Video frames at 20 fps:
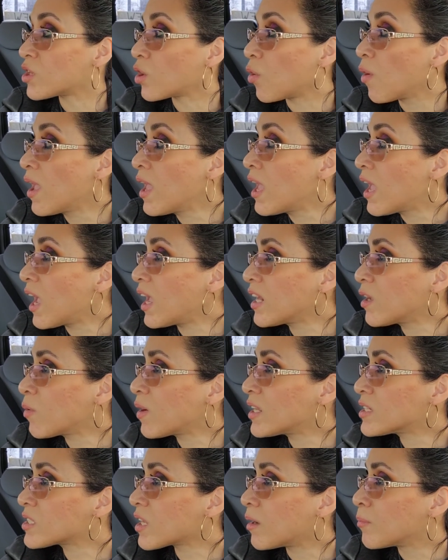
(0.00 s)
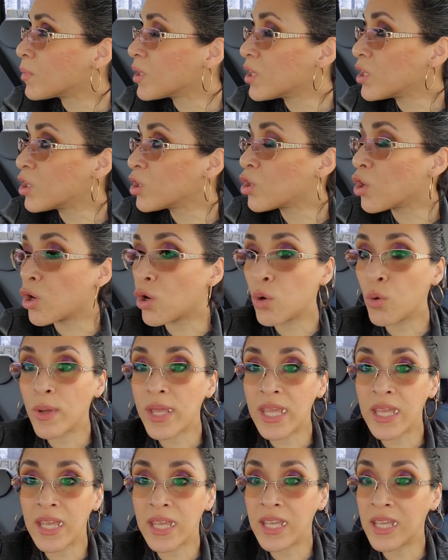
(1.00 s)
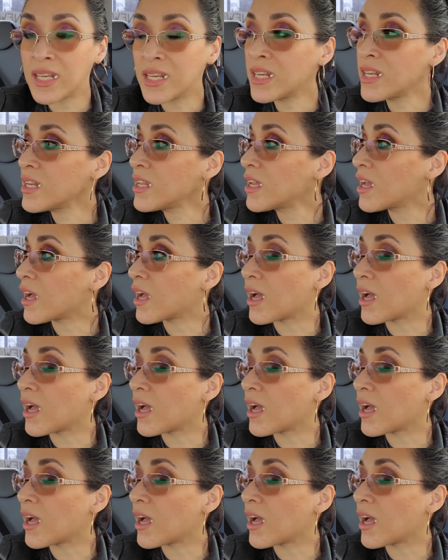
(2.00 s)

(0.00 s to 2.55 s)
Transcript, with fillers: So anyways, I'm going to go in,